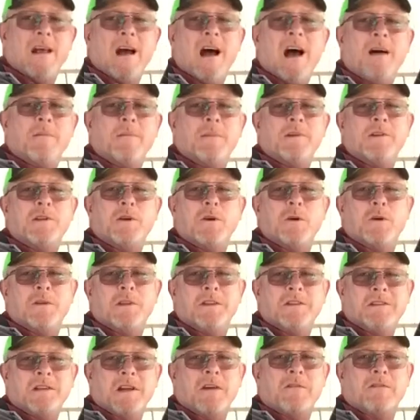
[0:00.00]
I've been doing
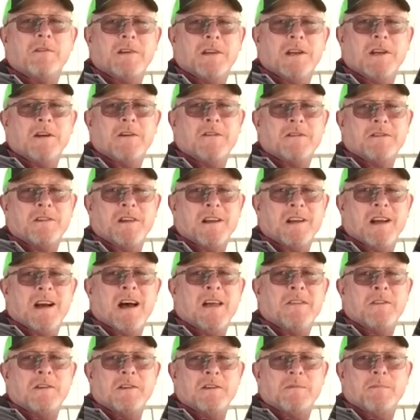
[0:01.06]
this every year since I
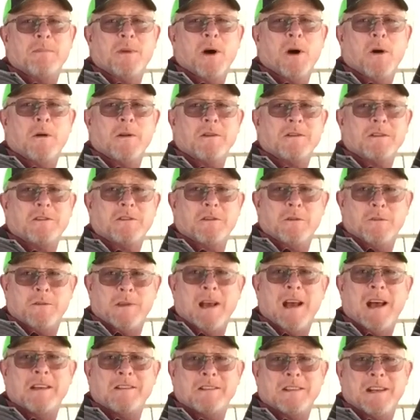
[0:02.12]
got this boat. It's a
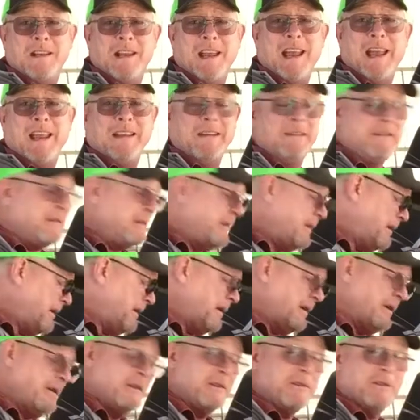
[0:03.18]
2008,
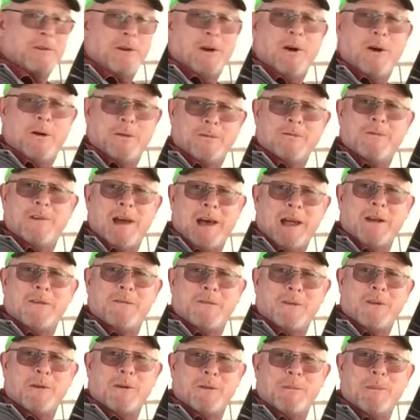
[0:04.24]
so I've had it
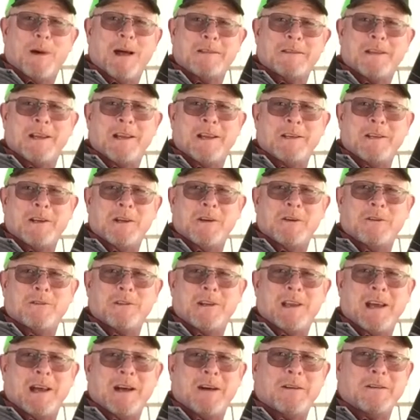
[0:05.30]
for about 10 years
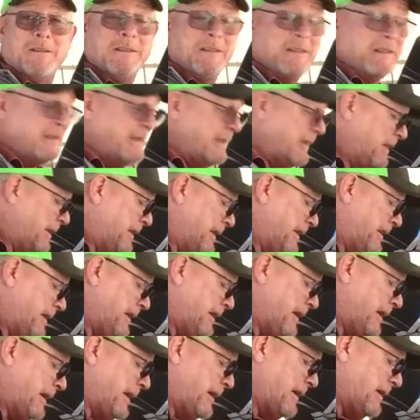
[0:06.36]
now,
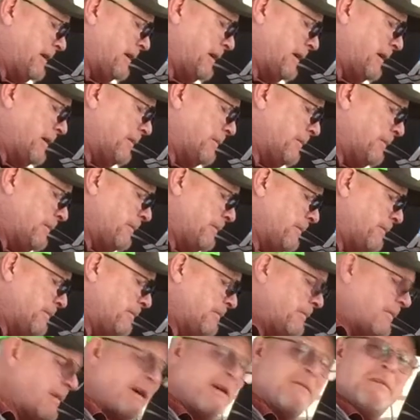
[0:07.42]
and
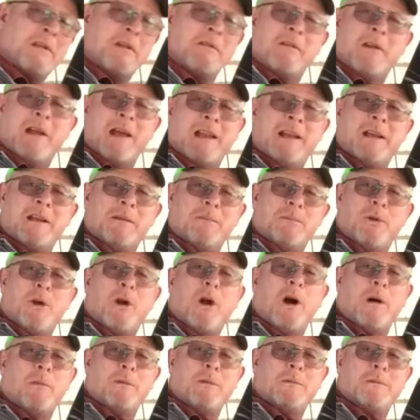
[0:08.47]
I've never had any
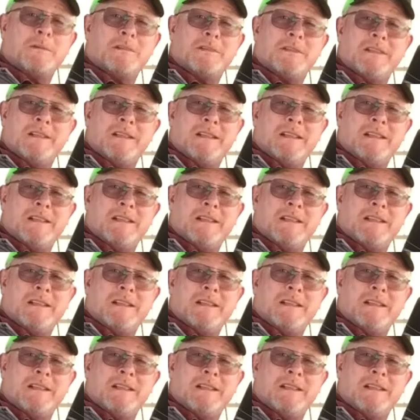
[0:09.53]
problems.